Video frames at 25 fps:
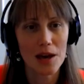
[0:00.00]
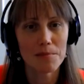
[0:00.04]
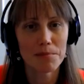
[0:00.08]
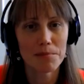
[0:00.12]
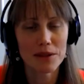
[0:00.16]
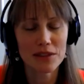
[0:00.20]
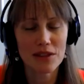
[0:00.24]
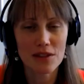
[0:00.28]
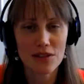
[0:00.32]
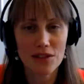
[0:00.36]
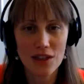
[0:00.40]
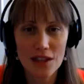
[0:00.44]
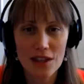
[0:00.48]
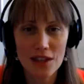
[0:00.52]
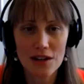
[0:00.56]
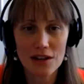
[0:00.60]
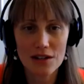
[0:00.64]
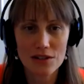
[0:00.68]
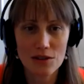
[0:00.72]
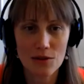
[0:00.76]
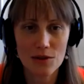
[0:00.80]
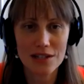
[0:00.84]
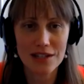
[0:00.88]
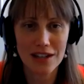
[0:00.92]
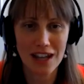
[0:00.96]
But the thing that
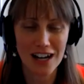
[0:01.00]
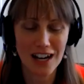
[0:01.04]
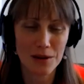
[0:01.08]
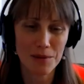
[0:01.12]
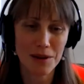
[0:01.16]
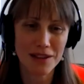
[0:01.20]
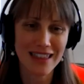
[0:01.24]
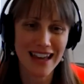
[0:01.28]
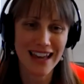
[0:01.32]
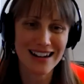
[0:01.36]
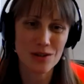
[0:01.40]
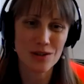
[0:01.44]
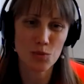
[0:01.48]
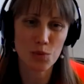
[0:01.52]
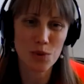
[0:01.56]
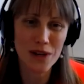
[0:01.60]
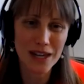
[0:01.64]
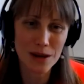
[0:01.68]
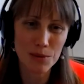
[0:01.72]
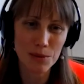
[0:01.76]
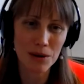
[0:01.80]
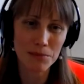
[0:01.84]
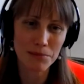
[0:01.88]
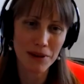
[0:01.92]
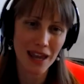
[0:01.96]
is so exciting about that is
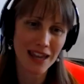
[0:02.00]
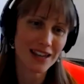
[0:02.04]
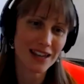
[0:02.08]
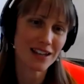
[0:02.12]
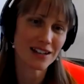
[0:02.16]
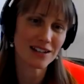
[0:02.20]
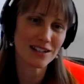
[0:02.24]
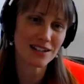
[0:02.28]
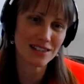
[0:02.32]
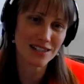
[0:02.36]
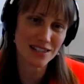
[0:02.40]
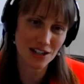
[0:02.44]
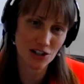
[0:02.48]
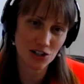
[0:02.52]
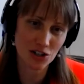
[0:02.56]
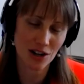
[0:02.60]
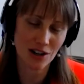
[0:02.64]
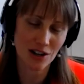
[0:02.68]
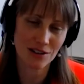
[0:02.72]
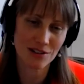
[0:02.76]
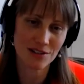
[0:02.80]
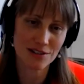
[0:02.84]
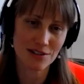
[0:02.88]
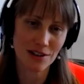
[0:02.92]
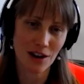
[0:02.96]
we were making
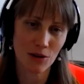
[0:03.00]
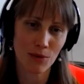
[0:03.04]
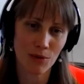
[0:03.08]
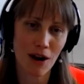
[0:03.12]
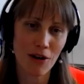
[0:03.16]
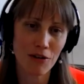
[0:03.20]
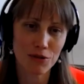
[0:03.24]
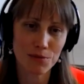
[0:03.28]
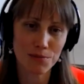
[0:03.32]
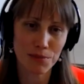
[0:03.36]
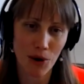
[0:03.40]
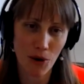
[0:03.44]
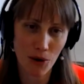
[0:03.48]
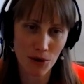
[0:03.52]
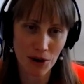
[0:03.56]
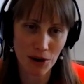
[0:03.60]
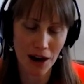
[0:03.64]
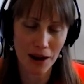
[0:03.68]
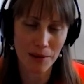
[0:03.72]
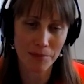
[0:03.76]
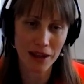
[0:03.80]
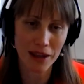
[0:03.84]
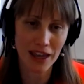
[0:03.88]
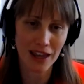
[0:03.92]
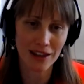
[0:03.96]
decisions around
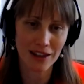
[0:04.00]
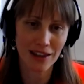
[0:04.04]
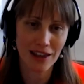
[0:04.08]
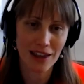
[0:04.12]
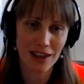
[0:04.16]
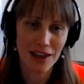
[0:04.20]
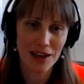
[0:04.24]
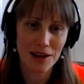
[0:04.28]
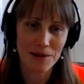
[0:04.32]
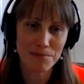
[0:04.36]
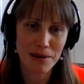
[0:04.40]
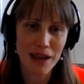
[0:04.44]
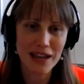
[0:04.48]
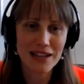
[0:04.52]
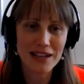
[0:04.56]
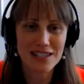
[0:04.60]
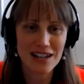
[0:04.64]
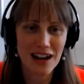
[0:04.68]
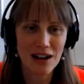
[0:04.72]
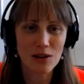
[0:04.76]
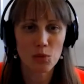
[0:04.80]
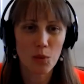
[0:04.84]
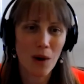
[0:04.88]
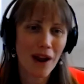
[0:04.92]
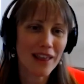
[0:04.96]
programming based
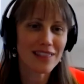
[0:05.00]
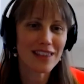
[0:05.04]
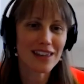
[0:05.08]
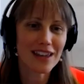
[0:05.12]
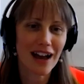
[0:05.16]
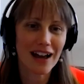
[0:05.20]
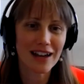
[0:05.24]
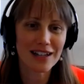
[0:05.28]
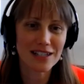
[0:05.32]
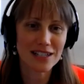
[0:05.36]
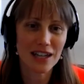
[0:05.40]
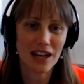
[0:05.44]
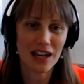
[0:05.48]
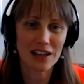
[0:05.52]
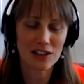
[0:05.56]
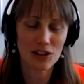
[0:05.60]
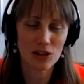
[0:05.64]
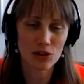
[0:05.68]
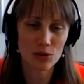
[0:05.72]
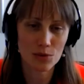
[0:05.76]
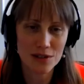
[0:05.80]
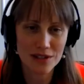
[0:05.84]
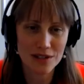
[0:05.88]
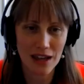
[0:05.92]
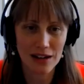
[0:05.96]
on when the
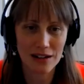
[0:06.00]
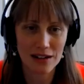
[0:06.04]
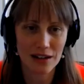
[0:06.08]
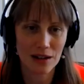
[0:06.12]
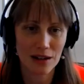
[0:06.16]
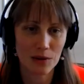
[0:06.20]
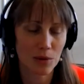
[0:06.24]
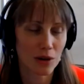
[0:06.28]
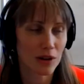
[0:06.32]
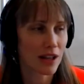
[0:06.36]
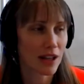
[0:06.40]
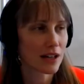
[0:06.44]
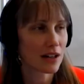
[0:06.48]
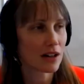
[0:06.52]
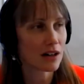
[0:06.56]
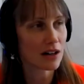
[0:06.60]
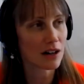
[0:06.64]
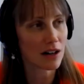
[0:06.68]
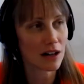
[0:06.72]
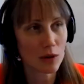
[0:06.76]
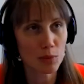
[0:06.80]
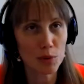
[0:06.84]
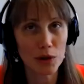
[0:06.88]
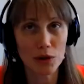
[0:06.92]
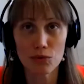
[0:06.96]
IDIQ was ending. We're like,
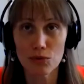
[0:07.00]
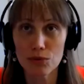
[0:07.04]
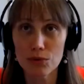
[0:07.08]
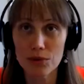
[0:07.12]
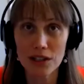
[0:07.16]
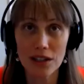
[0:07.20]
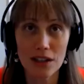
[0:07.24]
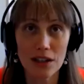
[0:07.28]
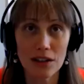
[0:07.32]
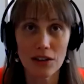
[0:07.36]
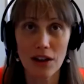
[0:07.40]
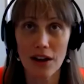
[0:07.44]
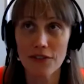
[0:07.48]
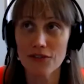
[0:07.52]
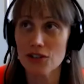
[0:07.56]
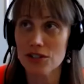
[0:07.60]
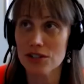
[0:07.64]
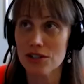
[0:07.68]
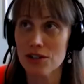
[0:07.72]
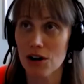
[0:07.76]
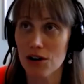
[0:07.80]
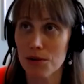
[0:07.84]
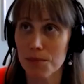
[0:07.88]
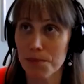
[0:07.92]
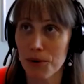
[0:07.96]
oh, we really love to
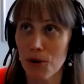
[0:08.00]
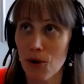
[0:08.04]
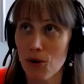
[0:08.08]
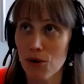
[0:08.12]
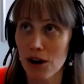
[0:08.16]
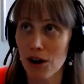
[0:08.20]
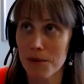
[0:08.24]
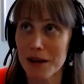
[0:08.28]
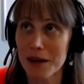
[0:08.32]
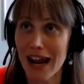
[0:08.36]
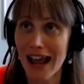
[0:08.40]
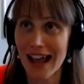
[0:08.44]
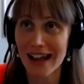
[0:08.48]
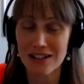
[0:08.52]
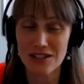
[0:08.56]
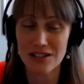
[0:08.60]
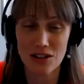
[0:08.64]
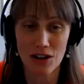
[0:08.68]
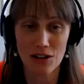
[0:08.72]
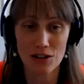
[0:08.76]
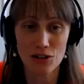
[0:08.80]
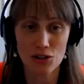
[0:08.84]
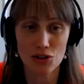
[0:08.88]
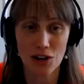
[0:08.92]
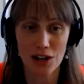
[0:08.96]
start a program in X
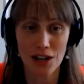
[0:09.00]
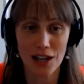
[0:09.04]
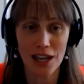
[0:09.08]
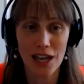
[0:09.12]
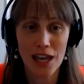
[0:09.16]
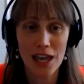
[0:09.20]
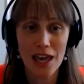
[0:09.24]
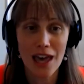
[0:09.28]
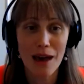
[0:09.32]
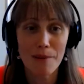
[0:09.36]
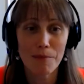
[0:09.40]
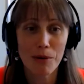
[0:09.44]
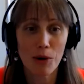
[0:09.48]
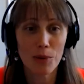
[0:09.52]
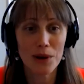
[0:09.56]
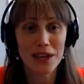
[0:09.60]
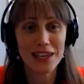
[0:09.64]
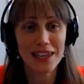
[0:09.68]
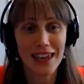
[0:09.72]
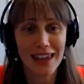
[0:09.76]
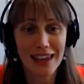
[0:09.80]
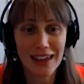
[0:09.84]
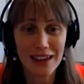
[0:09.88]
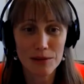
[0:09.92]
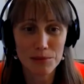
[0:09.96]
country, but we
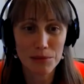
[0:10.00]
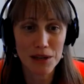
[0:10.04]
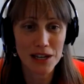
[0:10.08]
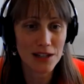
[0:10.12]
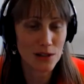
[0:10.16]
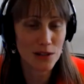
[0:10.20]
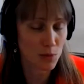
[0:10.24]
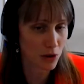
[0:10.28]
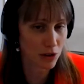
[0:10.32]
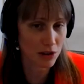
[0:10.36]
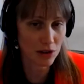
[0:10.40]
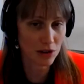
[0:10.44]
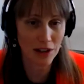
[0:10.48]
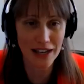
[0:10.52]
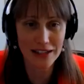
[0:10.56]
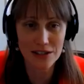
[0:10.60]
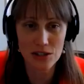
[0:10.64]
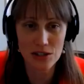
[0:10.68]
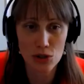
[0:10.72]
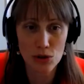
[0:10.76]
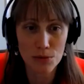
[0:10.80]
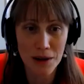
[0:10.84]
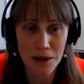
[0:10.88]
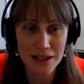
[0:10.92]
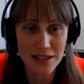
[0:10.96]
can't because we're in the
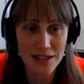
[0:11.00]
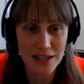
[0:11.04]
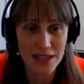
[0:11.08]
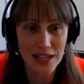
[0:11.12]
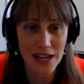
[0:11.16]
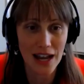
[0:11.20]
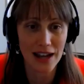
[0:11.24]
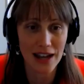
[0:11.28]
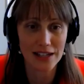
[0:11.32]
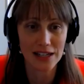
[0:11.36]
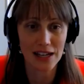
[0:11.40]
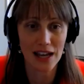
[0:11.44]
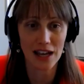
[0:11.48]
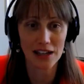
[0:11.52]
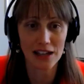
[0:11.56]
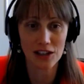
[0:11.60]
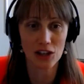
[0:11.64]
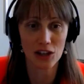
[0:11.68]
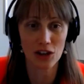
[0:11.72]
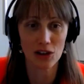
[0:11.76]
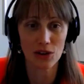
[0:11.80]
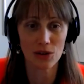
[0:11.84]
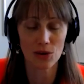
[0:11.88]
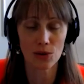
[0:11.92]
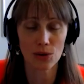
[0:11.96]
last 2 months of the
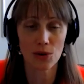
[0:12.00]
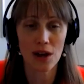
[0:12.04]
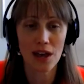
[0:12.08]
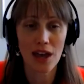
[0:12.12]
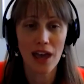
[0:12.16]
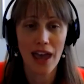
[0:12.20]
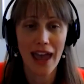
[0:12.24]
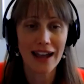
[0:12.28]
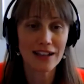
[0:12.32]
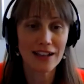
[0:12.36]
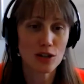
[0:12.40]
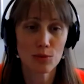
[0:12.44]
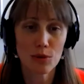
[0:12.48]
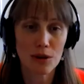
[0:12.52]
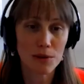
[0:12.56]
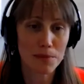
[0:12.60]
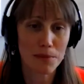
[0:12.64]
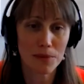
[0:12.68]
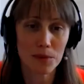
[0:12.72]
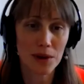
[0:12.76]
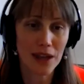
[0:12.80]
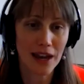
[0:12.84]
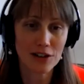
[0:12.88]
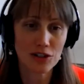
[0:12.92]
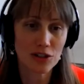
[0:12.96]
IDIQ. And so
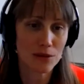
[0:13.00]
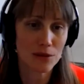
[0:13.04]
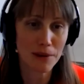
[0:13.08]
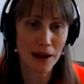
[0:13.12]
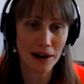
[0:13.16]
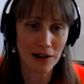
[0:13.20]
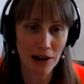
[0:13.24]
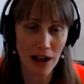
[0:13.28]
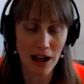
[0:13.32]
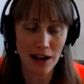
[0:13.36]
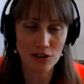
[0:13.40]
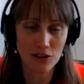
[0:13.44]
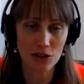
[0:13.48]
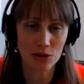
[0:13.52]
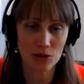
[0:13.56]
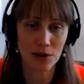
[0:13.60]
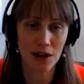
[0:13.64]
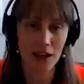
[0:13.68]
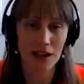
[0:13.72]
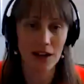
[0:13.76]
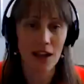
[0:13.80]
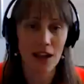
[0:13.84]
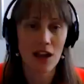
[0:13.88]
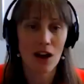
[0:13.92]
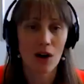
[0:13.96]
we actually better not do it.